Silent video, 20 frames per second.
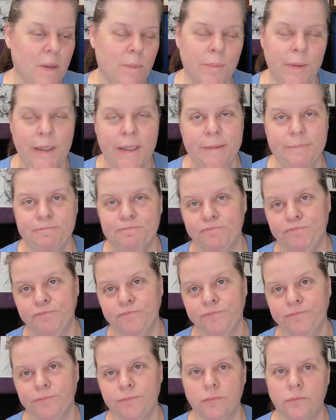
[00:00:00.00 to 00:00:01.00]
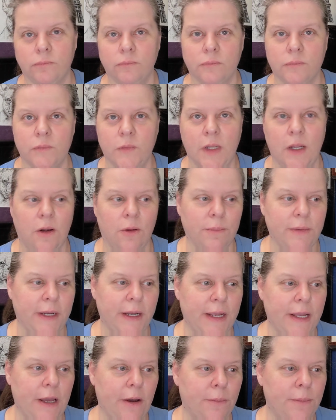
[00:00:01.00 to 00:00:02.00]
but you know, there
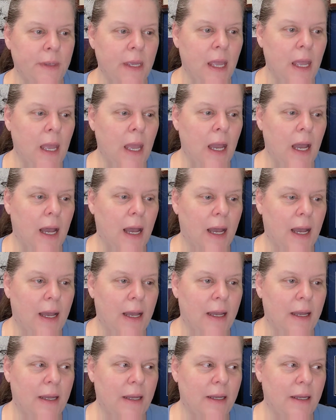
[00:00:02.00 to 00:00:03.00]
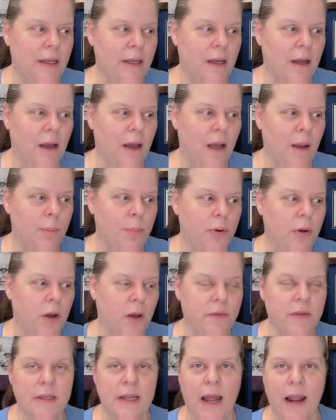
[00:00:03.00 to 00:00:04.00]
you go. Up
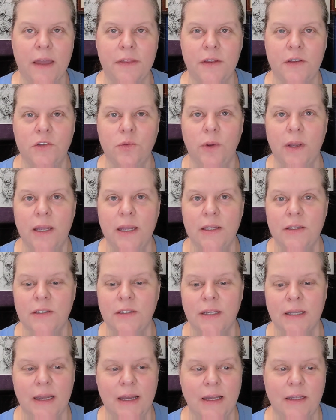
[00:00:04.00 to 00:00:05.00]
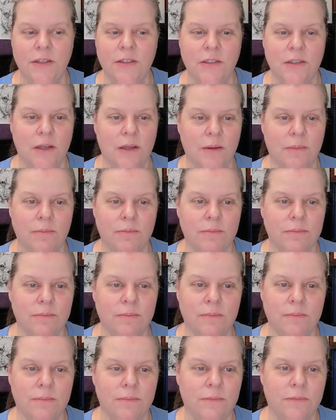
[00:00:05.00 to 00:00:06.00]
on the docket this week is to get some
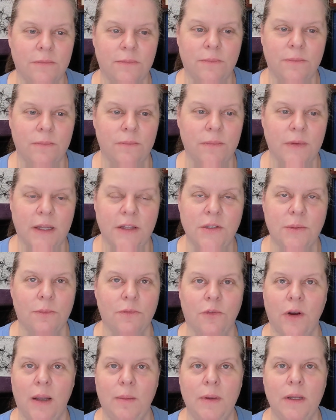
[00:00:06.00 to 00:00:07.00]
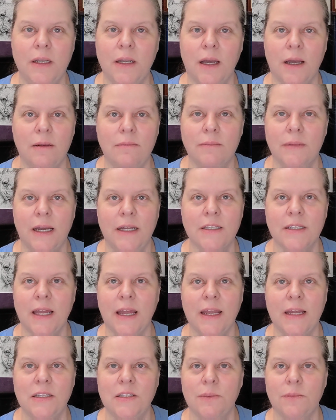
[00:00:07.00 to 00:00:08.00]
framing done. I just
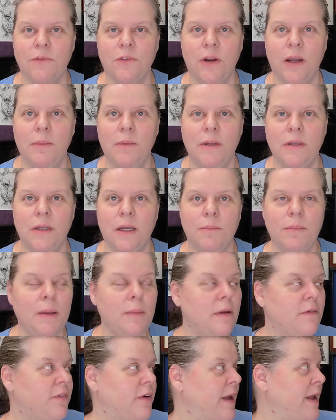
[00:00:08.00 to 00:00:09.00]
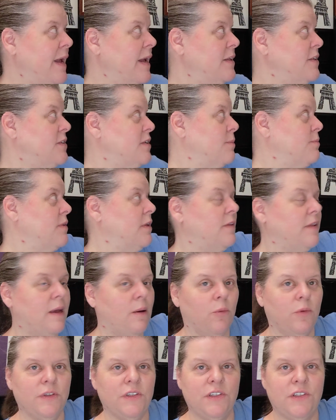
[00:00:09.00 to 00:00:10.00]
gotta get some framing done. Maybe if I had something
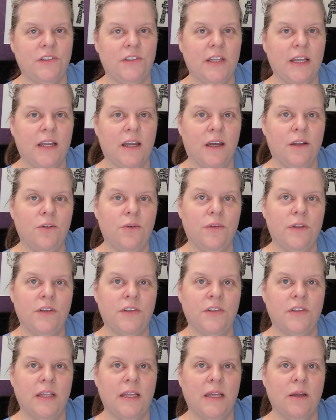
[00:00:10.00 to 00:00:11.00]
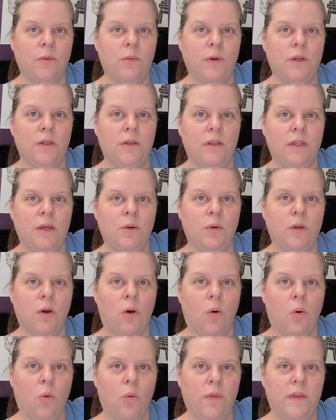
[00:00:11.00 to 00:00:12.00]
that would stick under this thing, it would
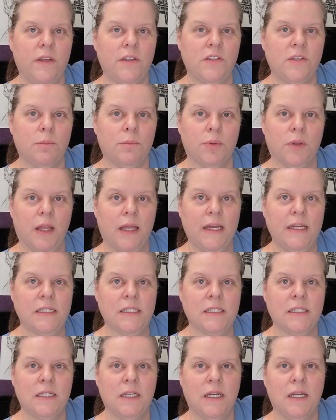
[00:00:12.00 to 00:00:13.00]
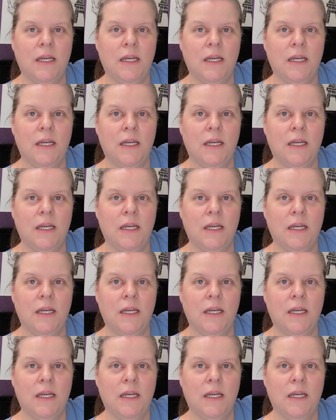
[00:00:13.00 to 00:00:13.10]
hold this in place.